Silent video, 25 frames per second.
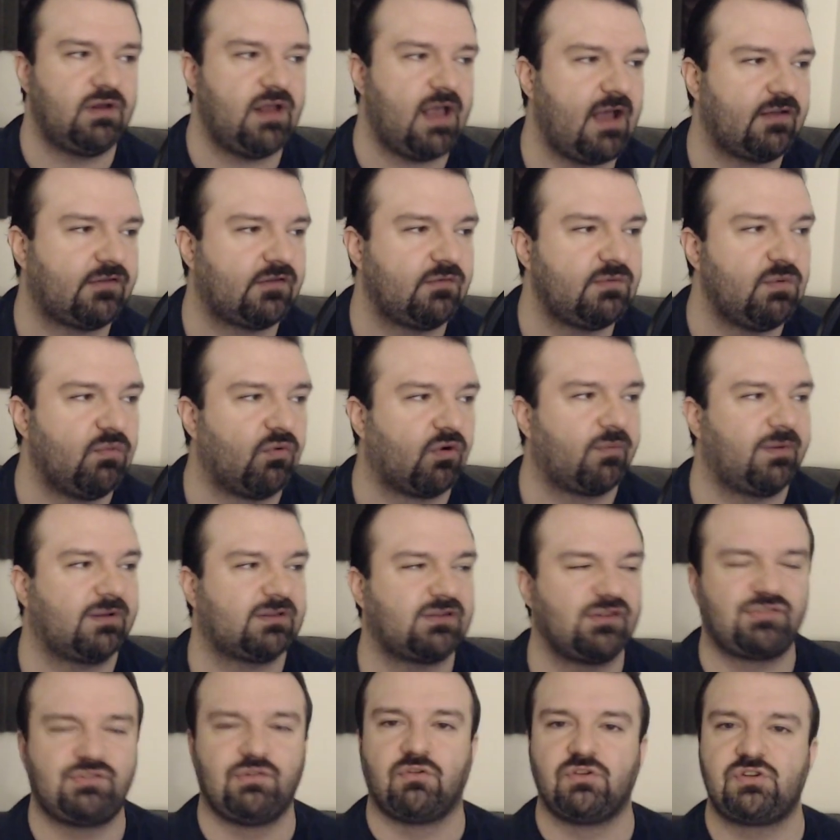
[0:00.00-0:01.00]
It has to be more about
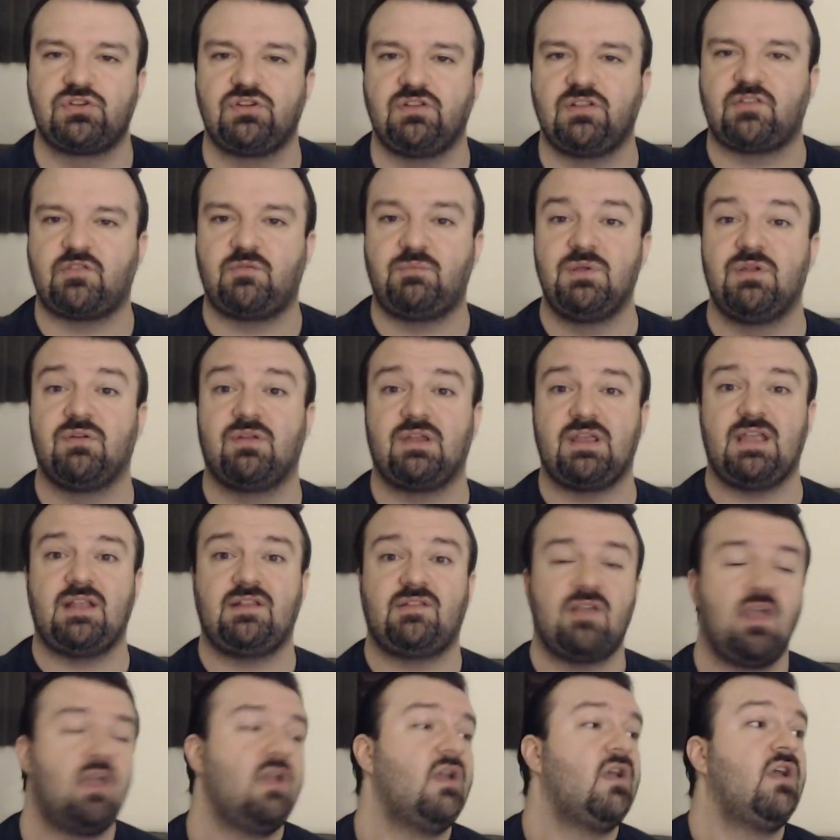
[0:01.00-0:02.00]
the social
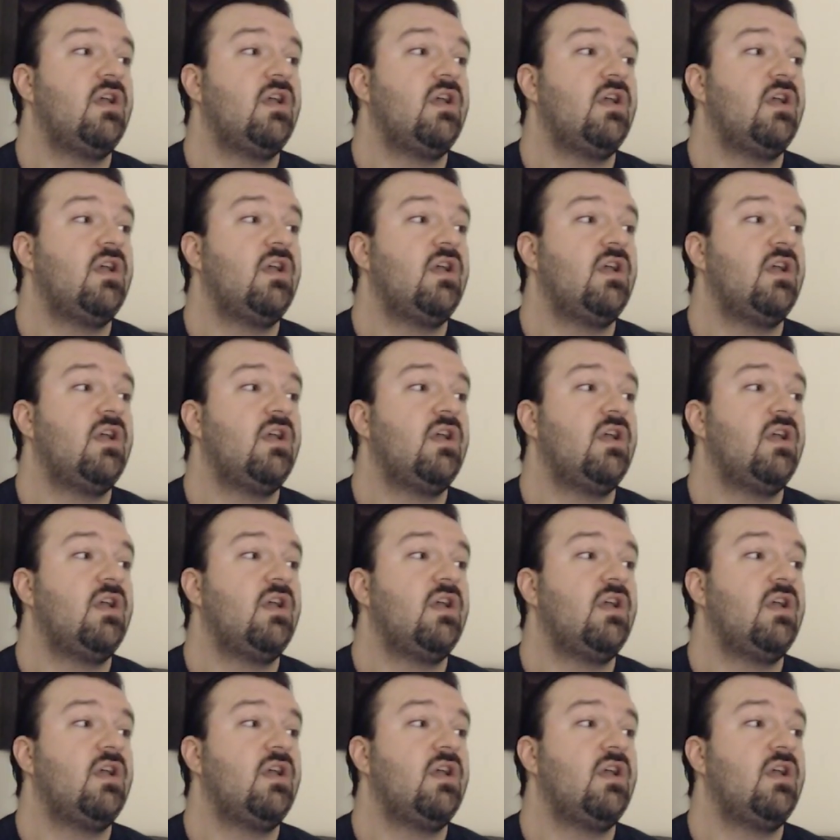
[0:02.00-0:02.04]
experience.